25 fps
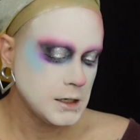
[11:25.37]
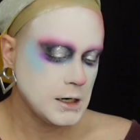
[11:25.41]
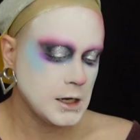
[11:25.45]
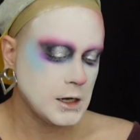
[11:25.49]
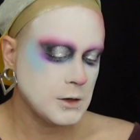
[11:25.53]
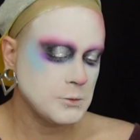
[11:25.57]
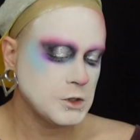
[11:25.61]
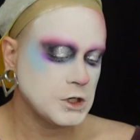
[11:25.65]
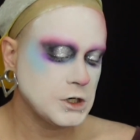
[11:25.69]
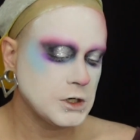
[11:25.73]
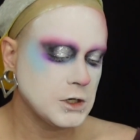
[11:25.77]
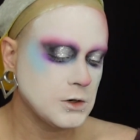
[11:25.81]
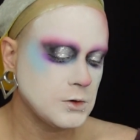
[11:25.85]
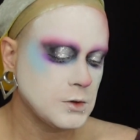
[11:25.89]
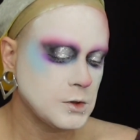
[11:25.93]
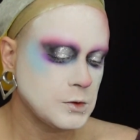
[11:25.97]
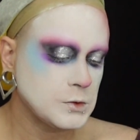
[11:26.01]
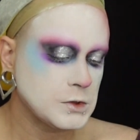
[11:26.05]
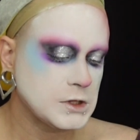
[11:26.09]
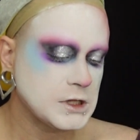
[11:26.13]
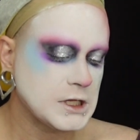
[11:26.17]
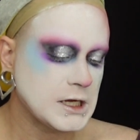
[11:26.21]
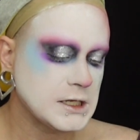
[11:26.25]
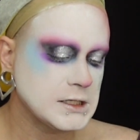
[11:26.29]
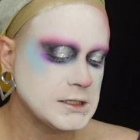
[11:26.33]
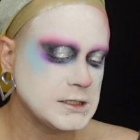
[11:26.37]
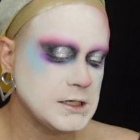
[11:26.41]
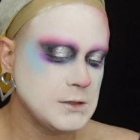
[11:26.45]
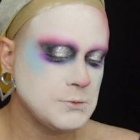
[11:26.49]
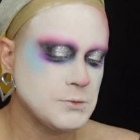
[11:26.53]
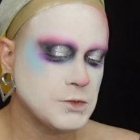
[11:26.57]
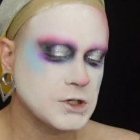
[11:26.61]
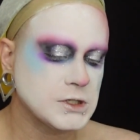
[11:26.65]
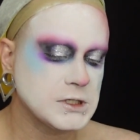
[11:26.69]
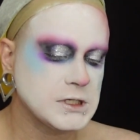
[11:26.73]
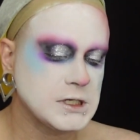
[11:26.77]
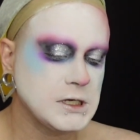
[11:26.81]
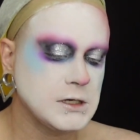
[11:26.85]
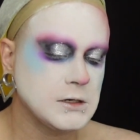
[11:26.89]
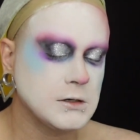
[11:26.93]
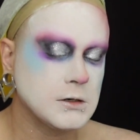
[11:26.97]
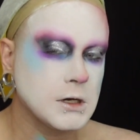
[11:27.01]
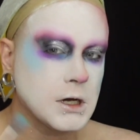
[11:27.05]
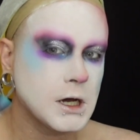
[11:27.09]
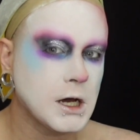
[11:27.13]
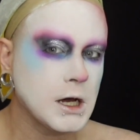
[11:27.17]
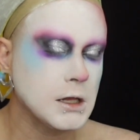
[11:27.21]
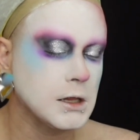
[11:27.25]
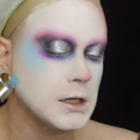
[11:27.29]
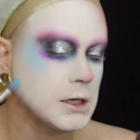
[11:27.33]
Now I'm going to go in with that deeper teal
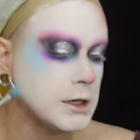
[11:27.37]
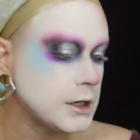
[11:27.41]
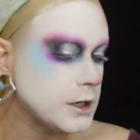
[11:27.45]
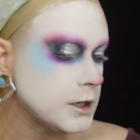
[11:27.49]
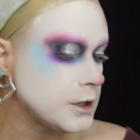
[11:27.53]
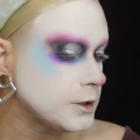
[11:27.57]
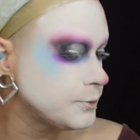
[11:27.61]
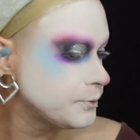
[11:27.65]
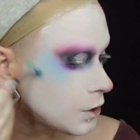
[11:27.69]
color